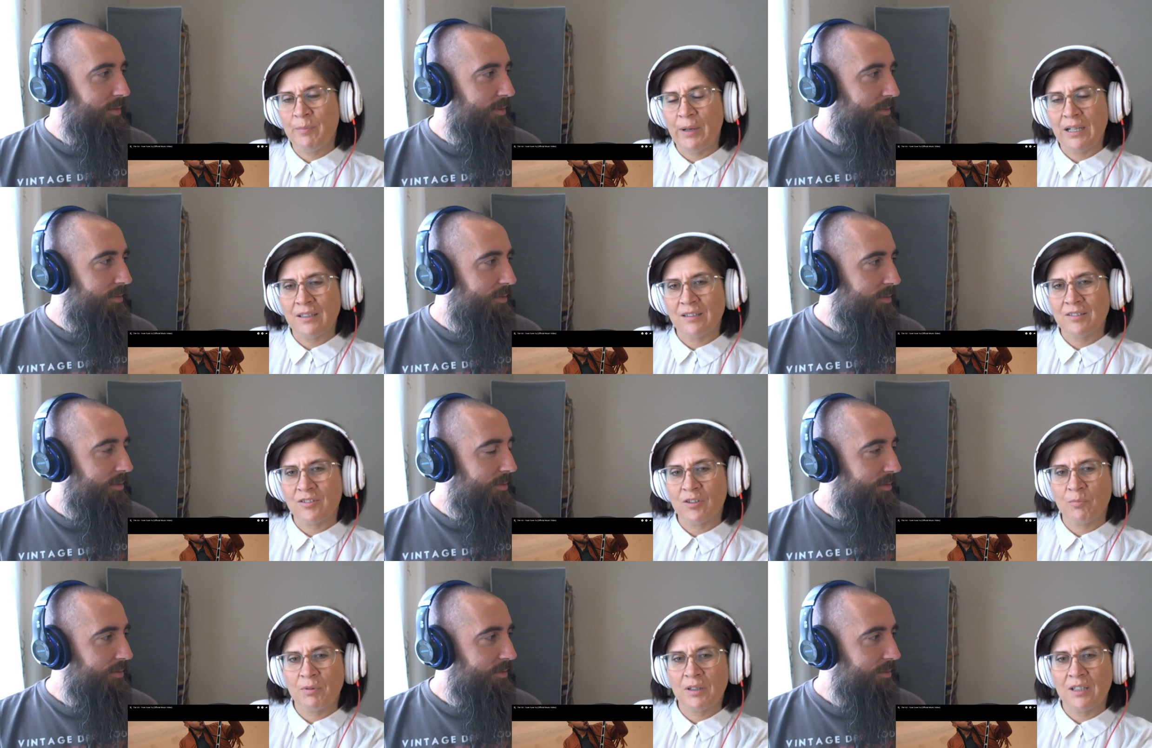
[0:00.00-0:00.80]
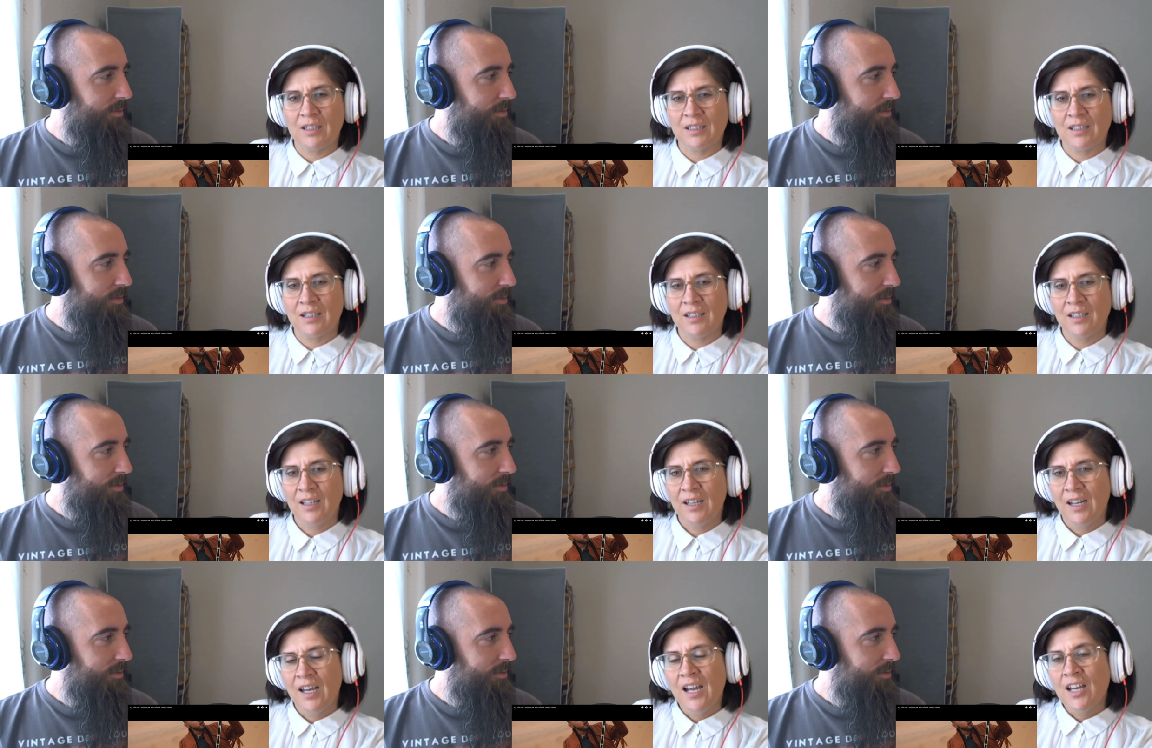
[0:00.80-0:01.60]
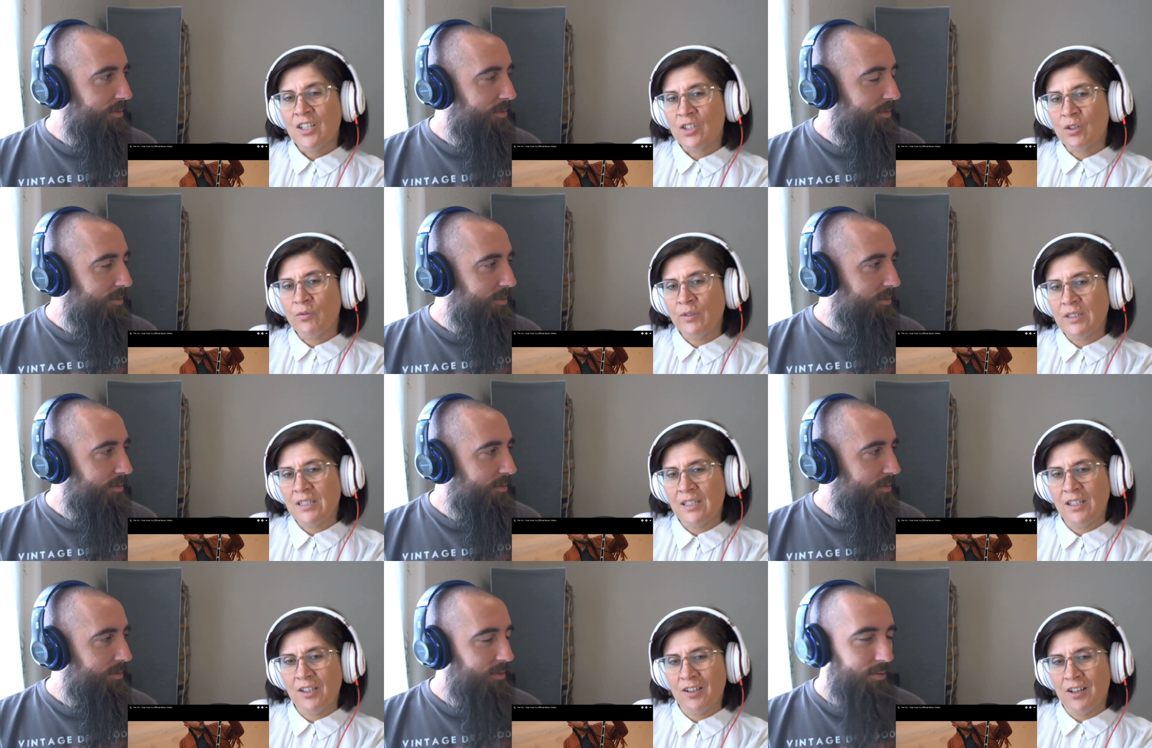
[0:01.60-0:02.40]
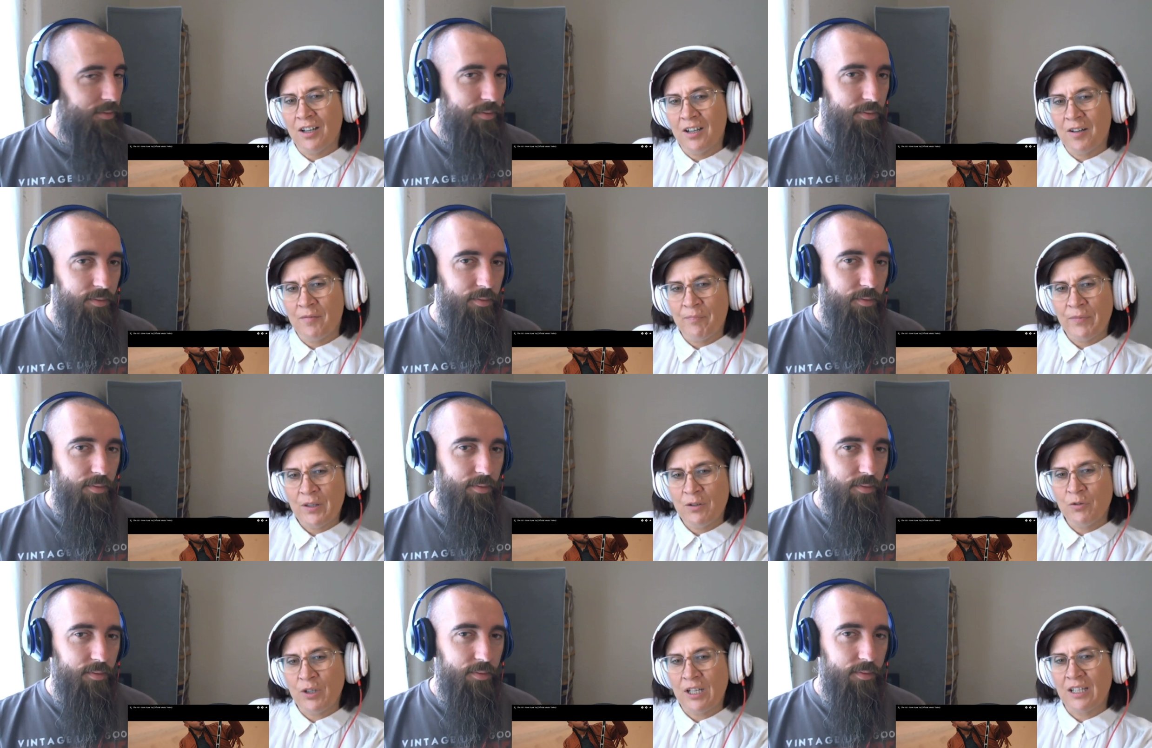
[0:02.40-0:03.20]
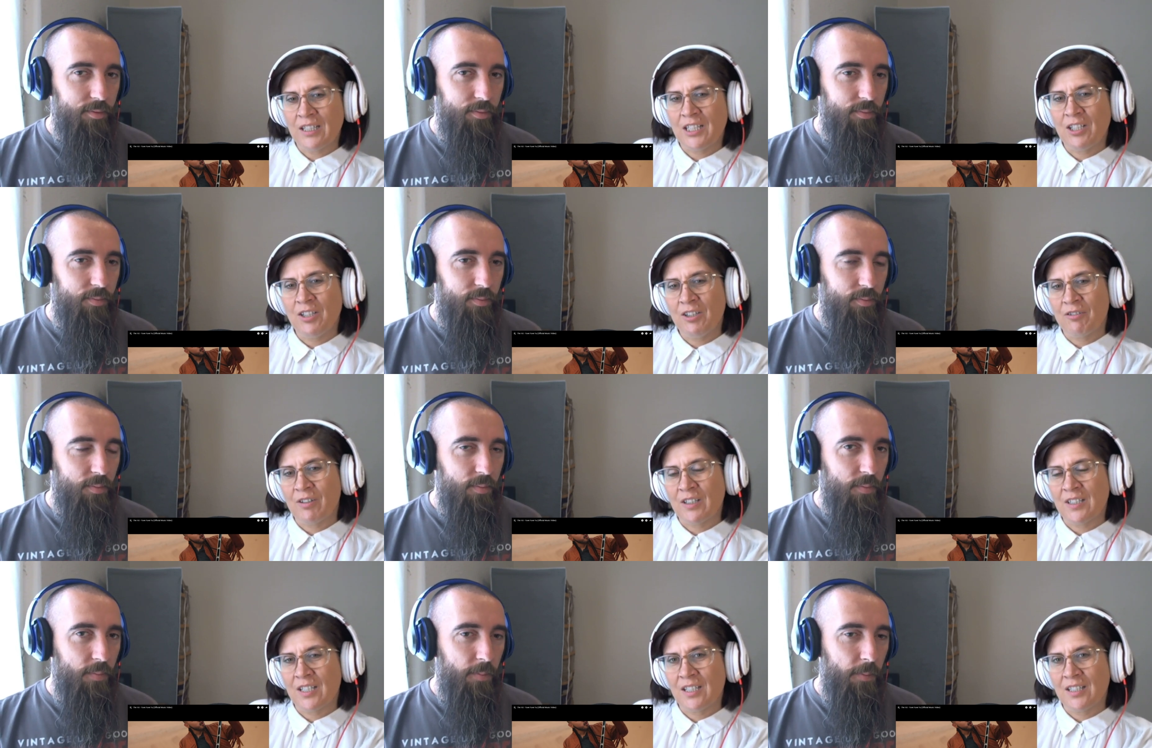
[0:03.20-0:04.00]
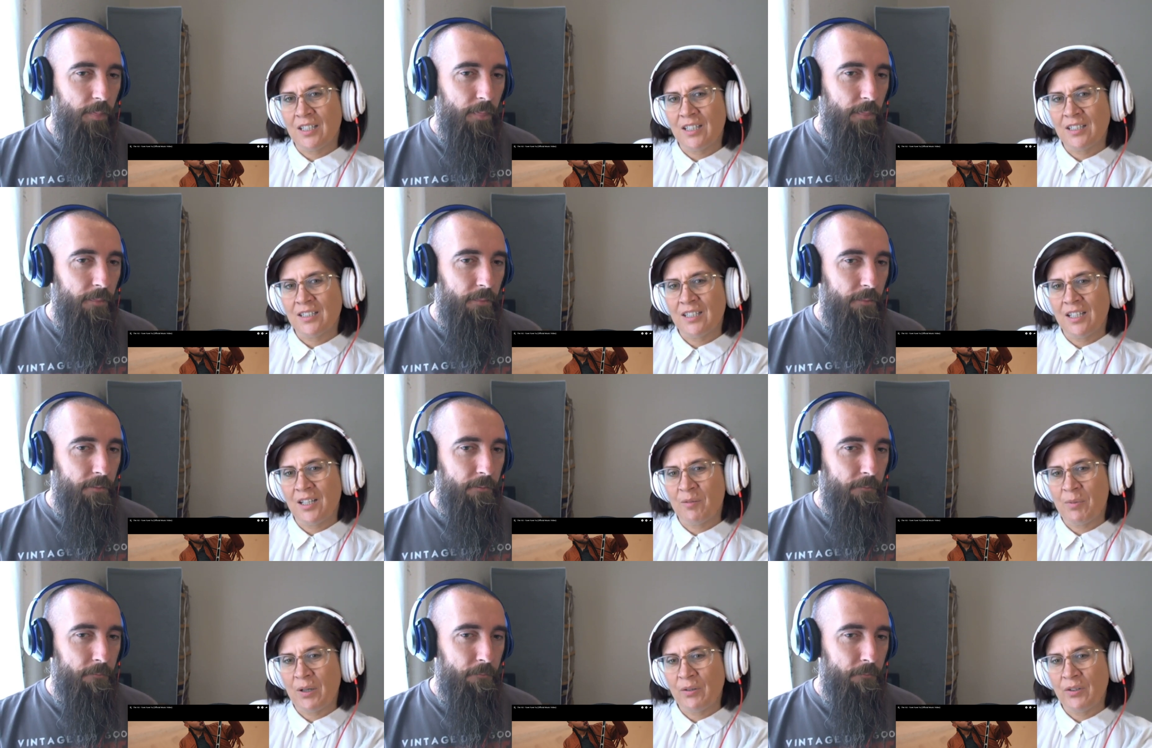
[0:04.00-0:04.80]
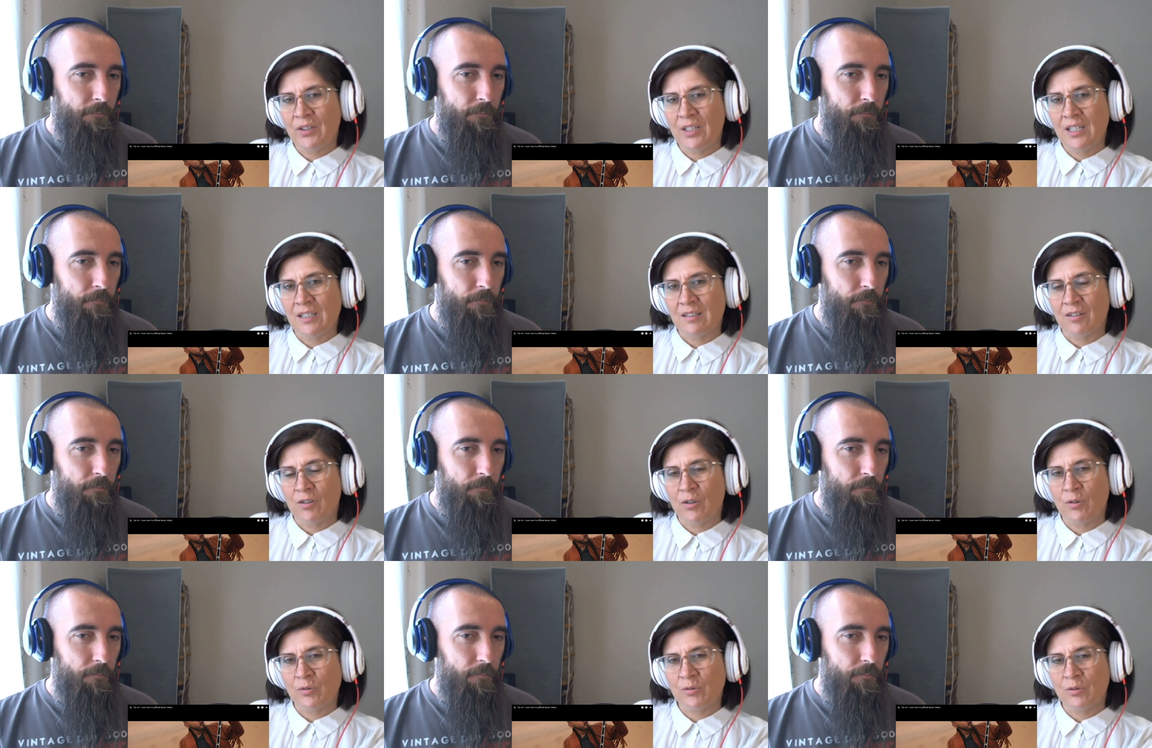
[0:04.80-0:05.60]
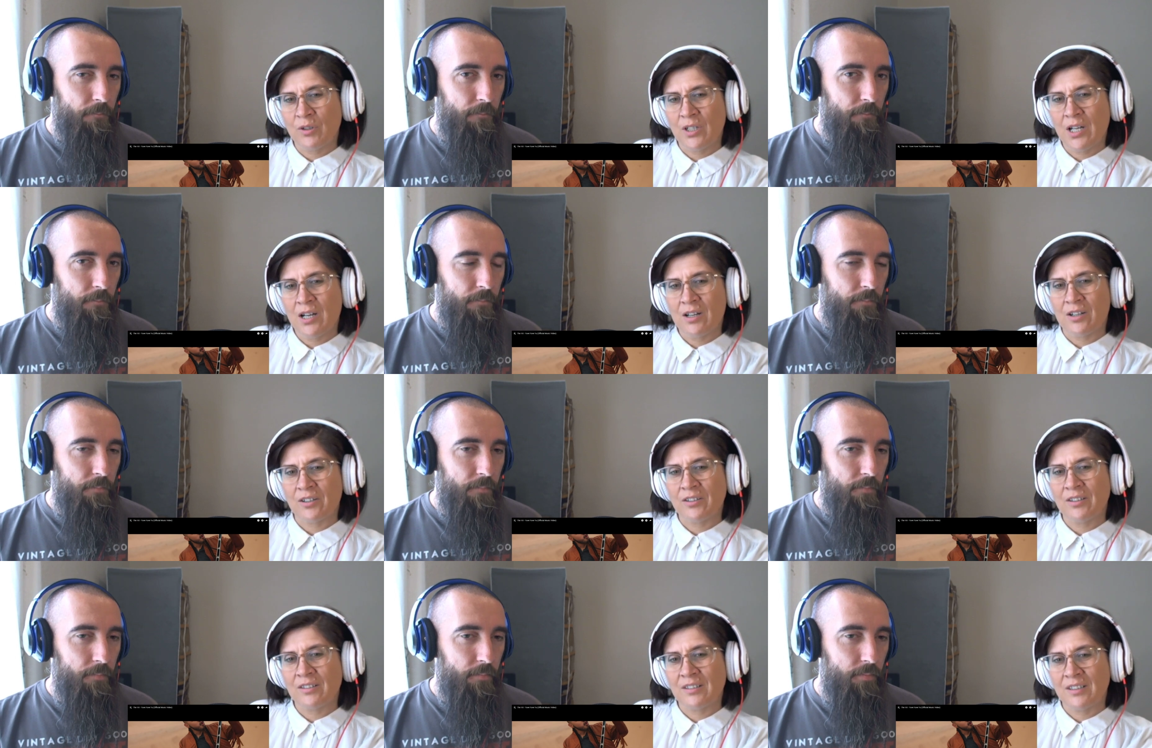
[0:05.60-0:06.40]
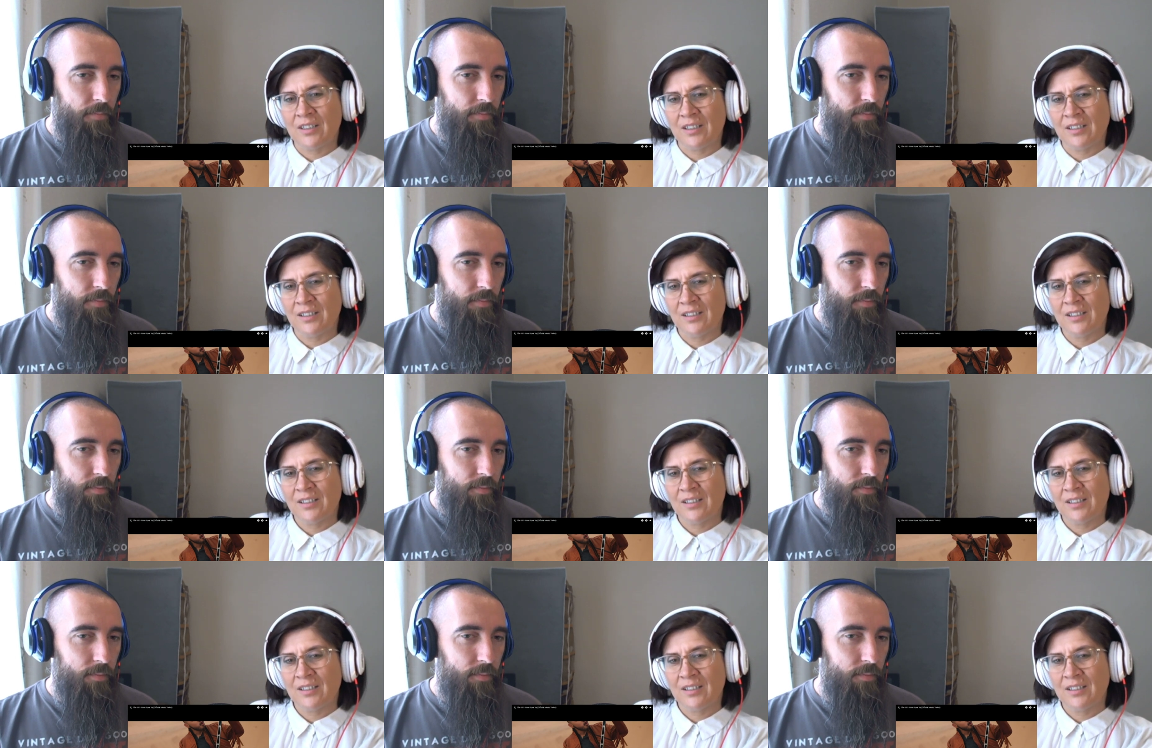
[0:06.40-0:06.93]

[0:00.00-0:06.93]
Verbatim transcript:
Speaker 1: bad at stopping like that. So obviously, um, looking at the lyrics, they they sing about the things that close to their heart, isn't it?